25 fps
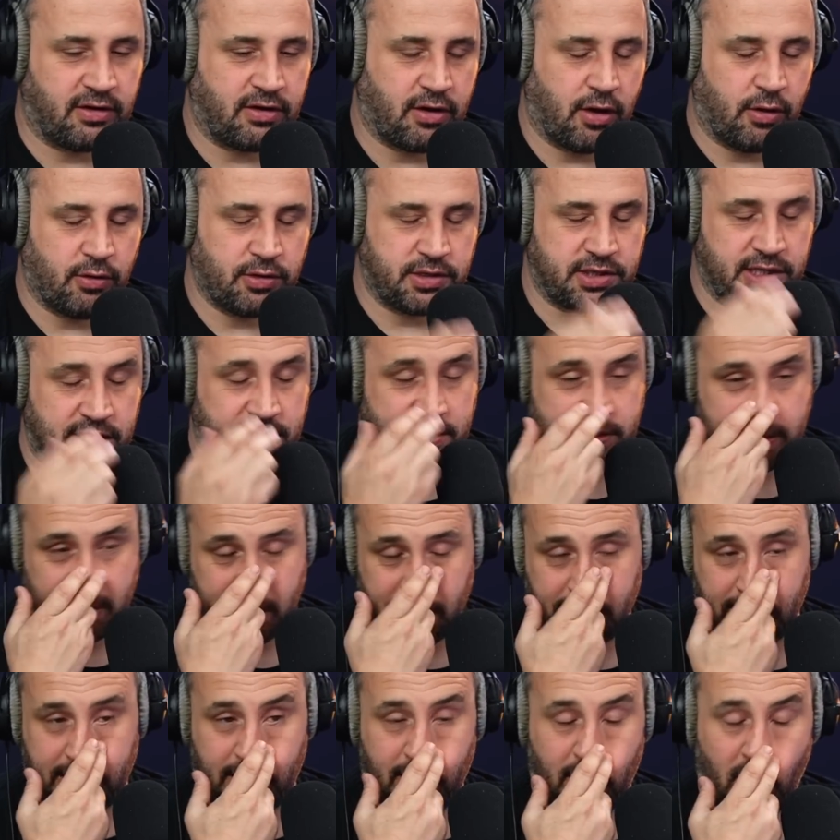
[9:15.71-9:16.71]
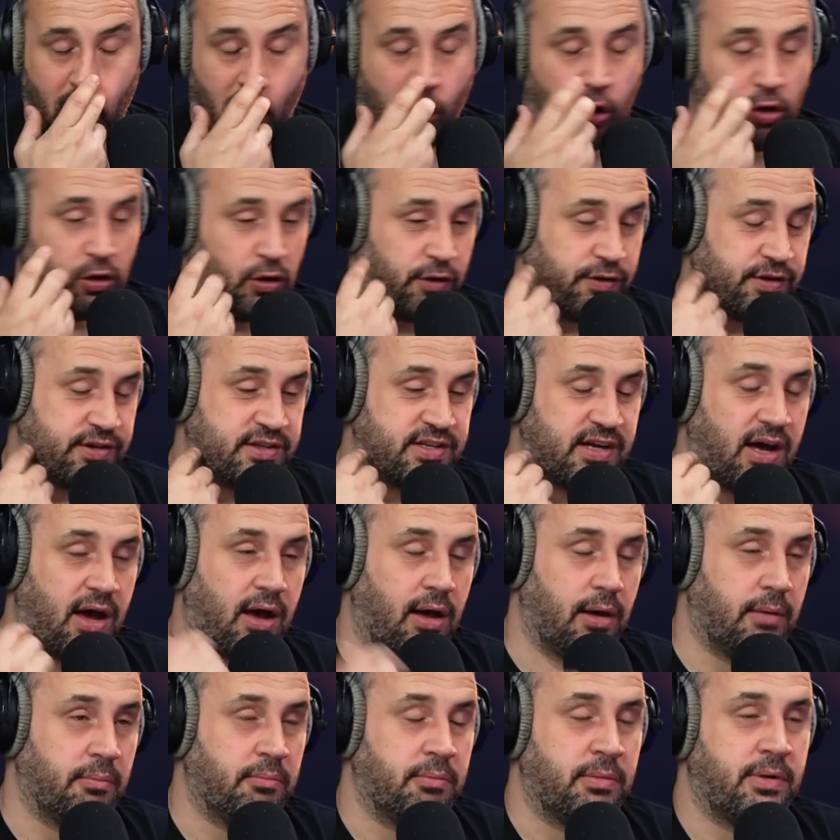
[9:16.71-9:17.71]
coaches all the
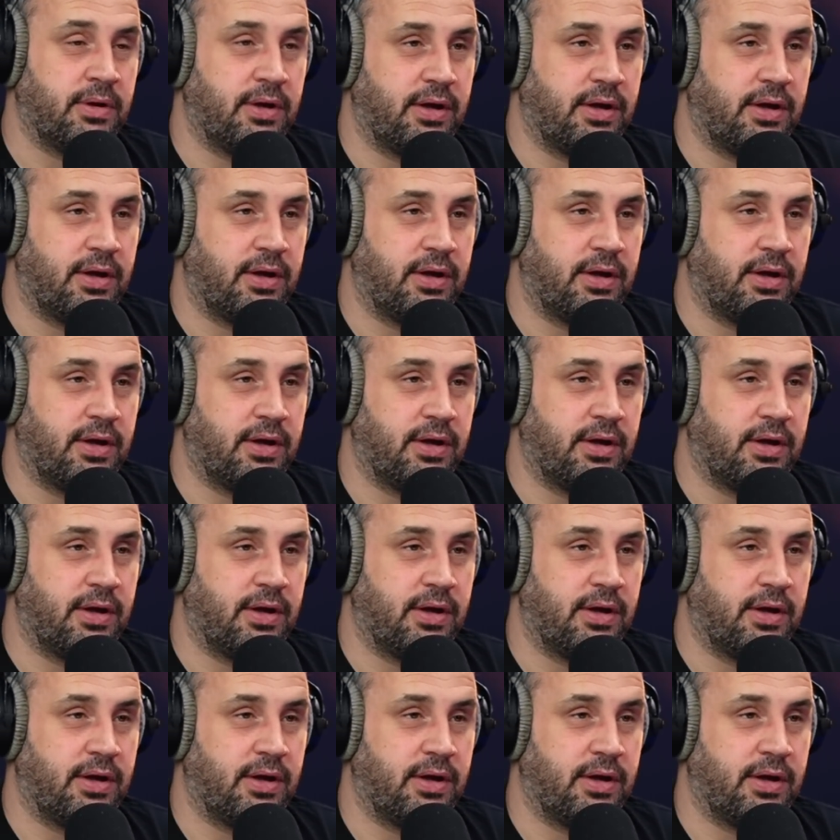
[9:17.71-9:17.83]
time,